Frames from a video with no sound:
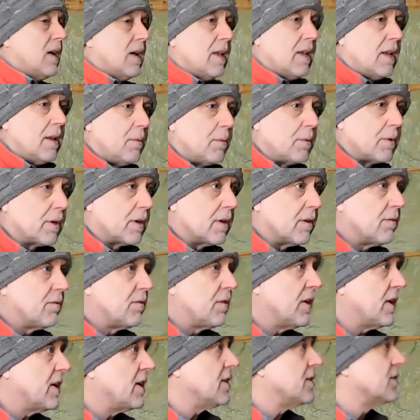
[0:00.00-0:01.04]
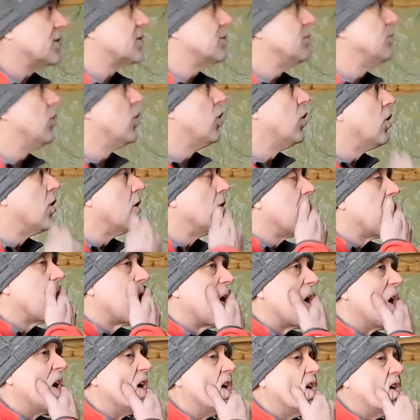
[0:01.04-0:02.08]
and then we're going to fit in some more
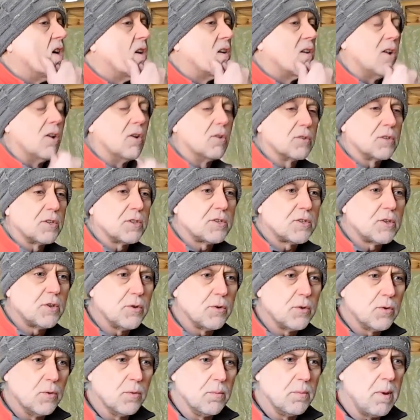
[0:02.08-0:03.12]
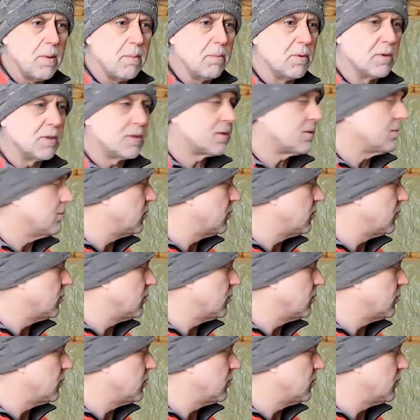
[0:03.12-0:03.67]
longitudinal members, some